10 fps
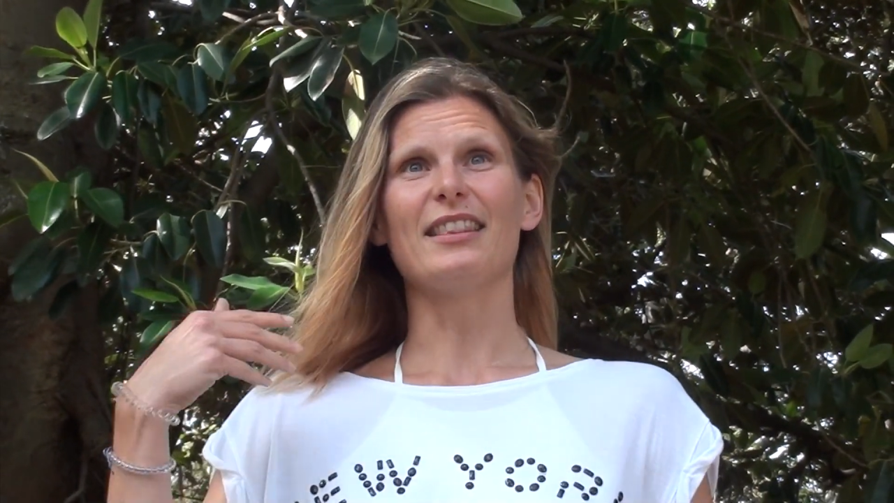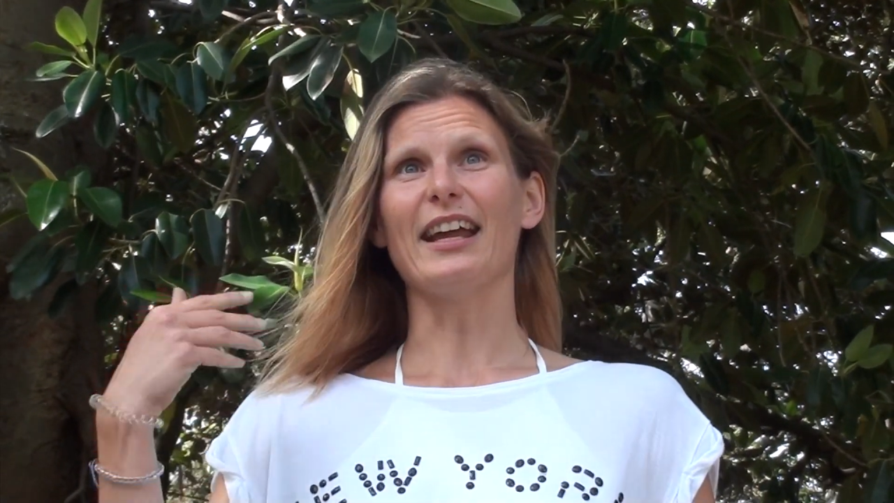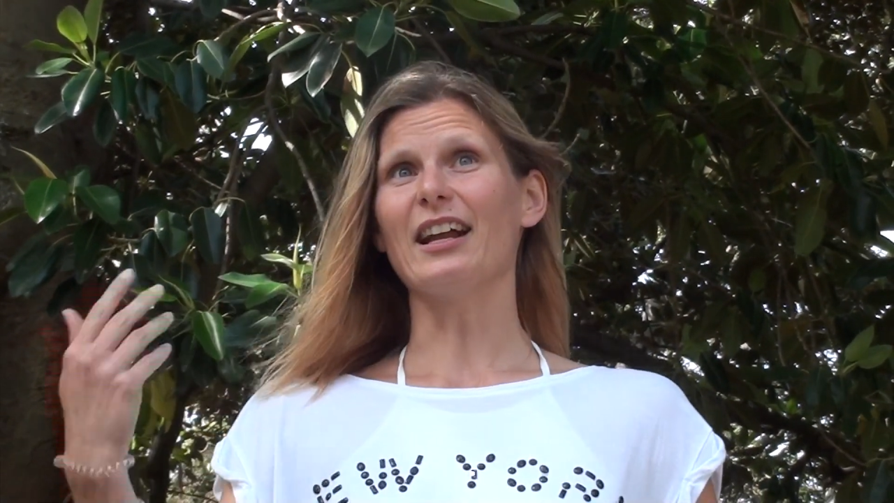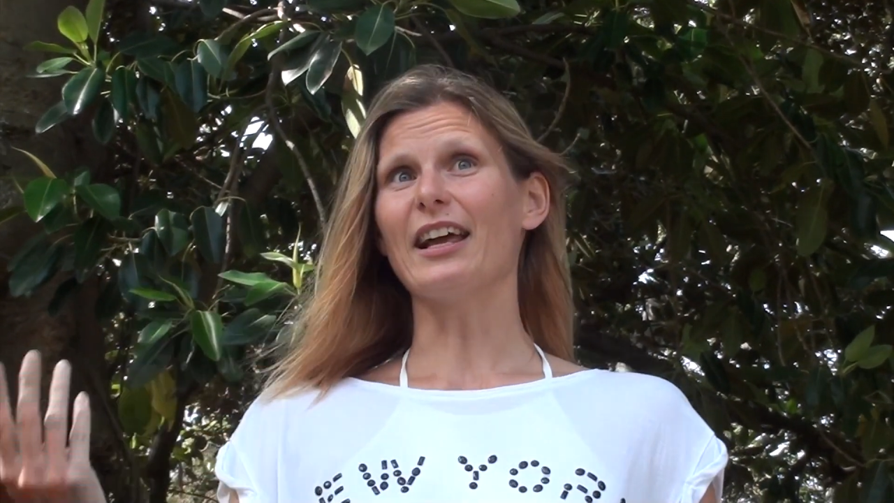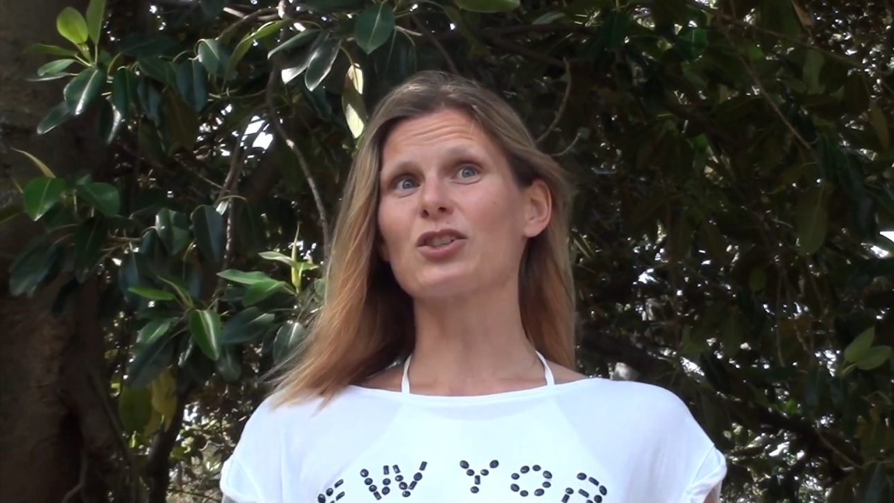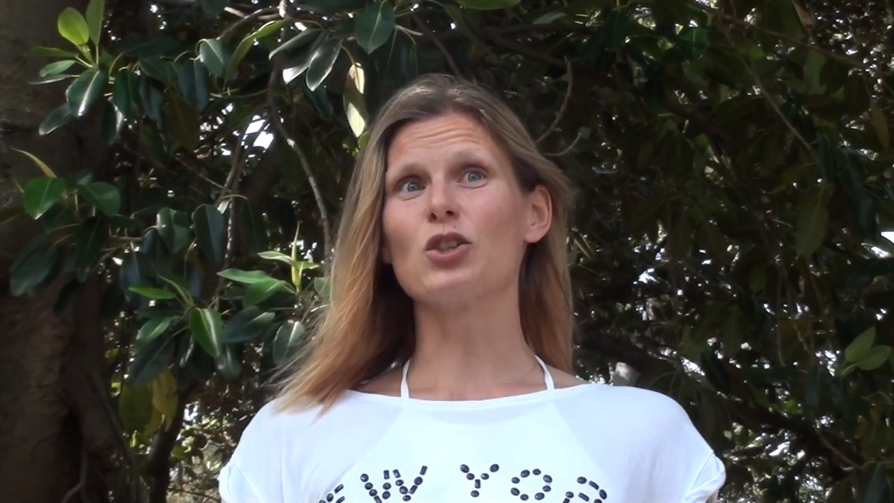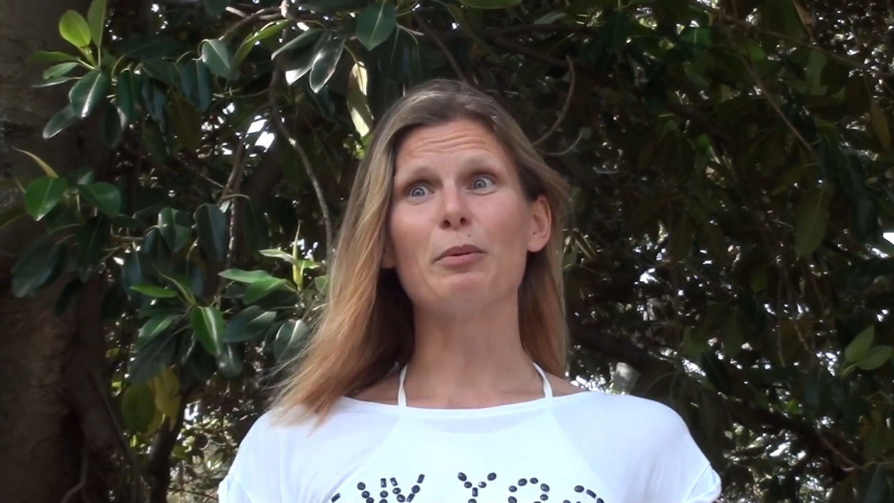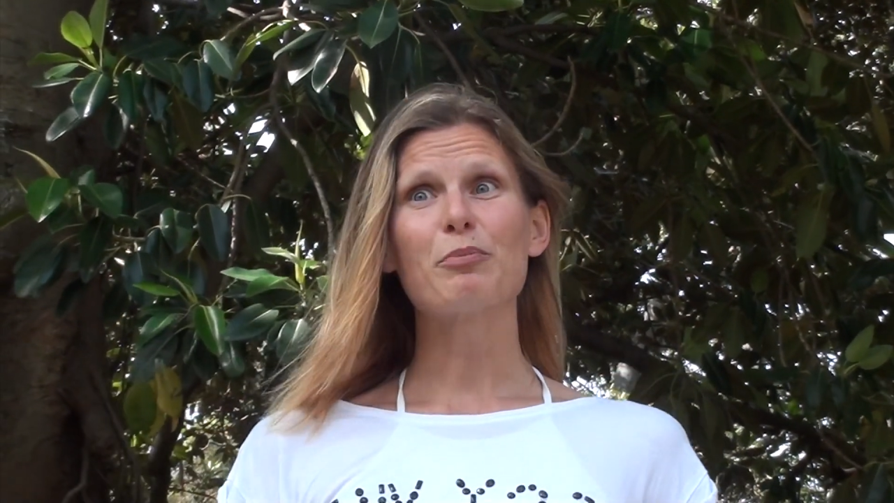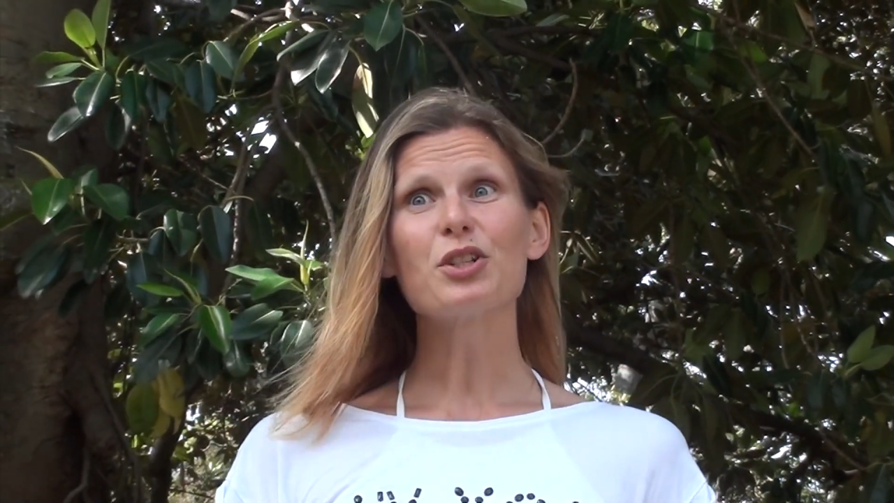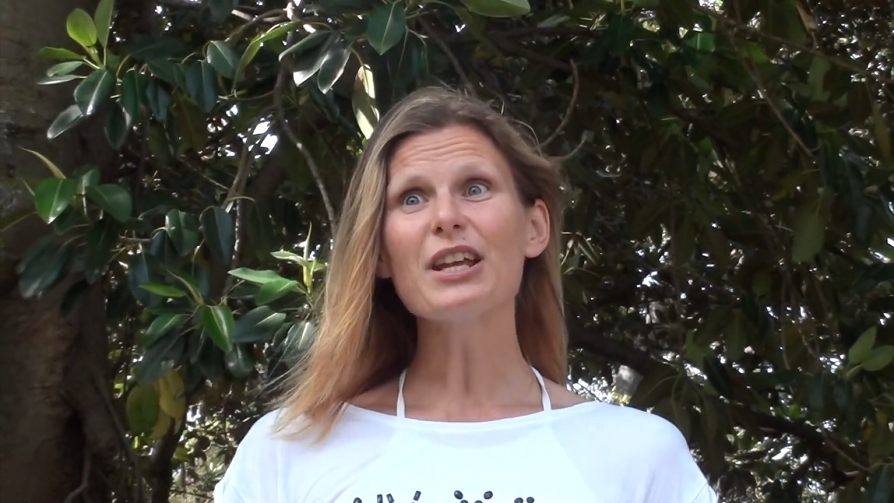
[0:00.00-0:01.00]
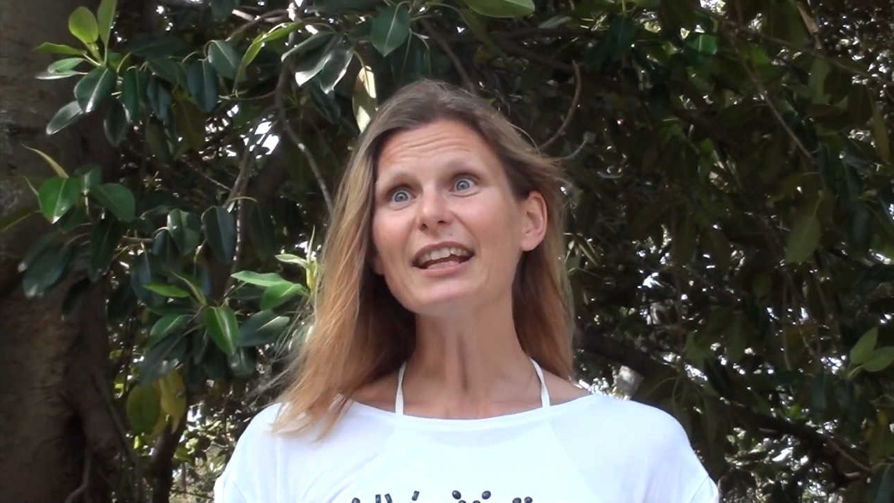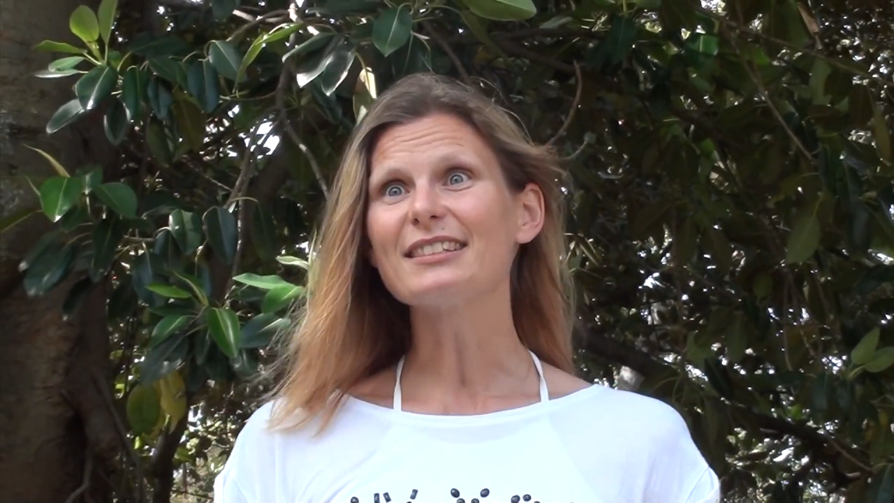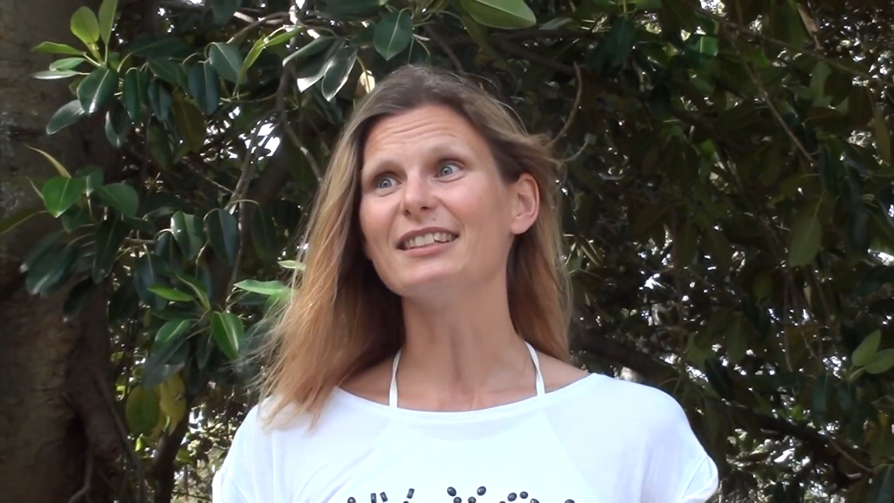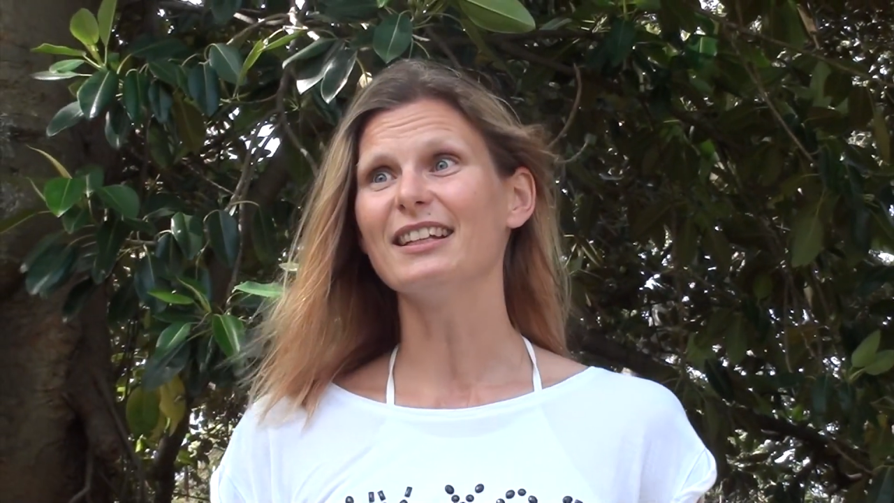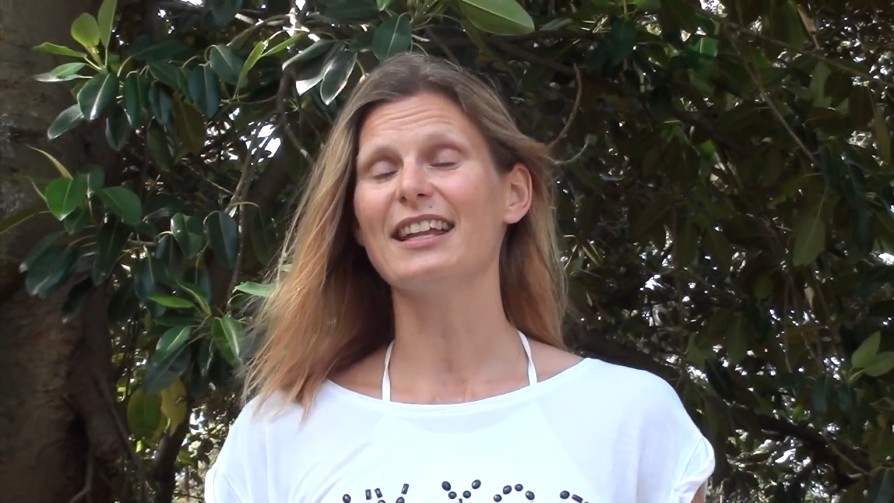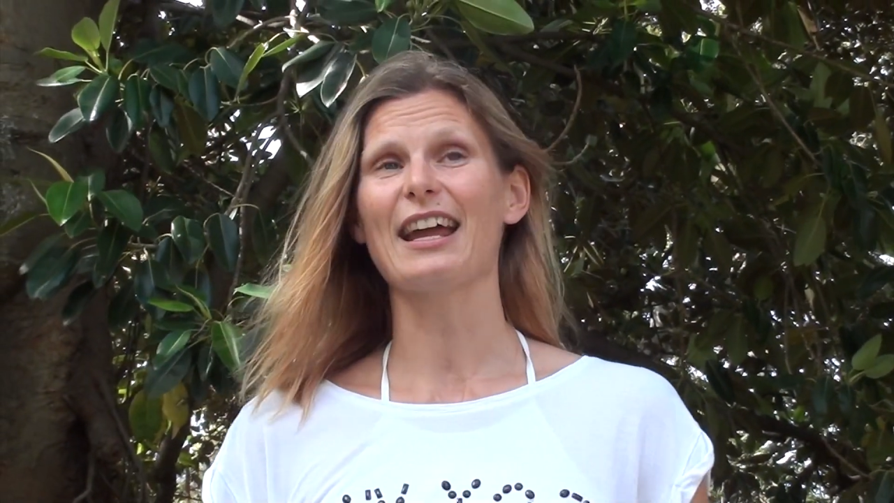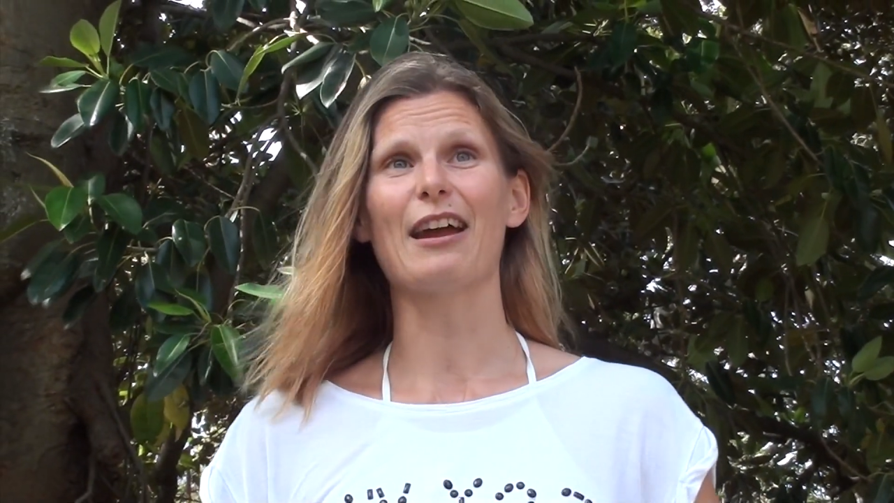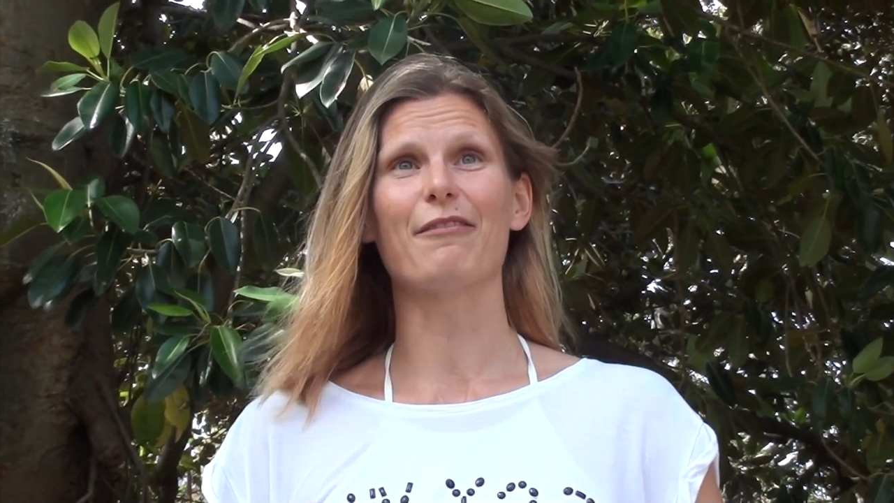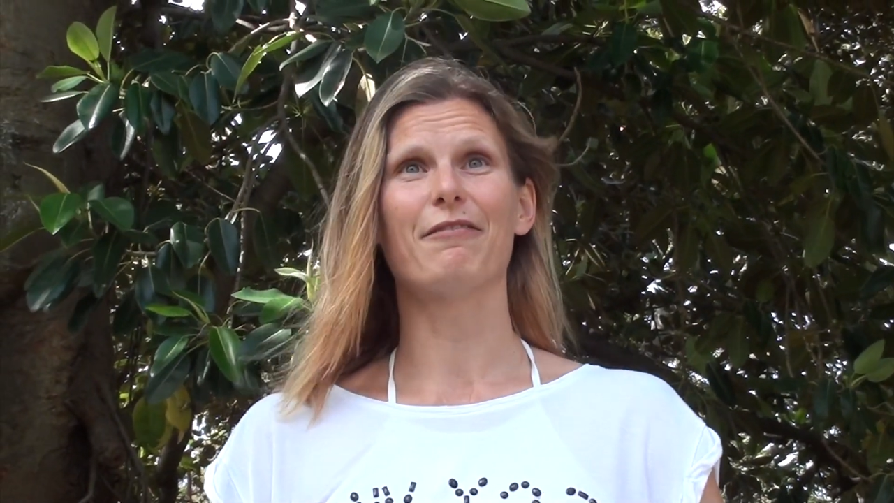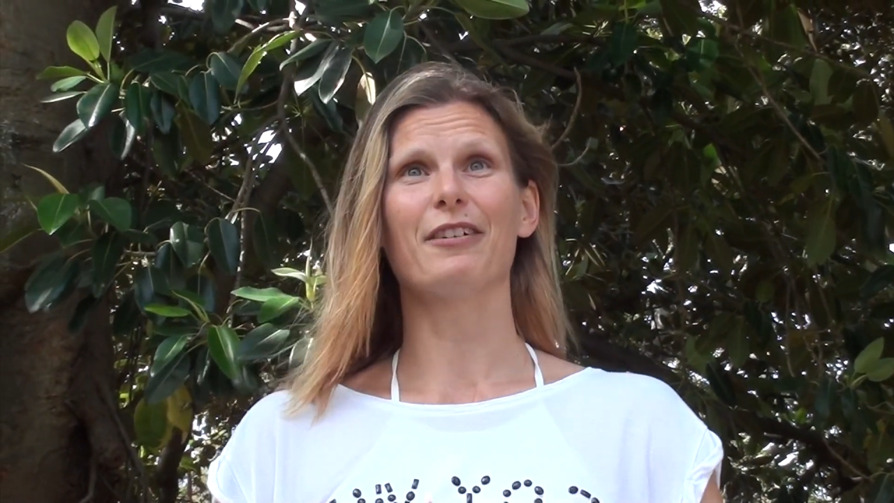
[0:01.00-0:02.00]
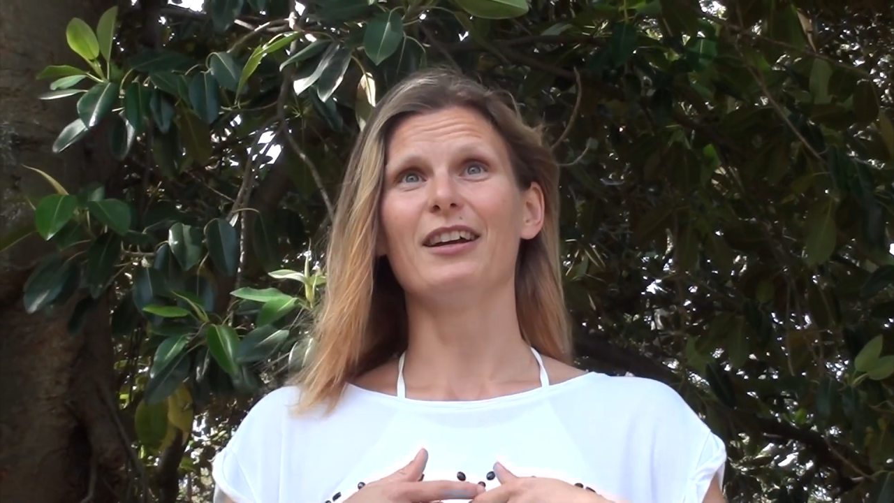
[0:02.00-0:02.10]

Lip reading: they are like super protected and they have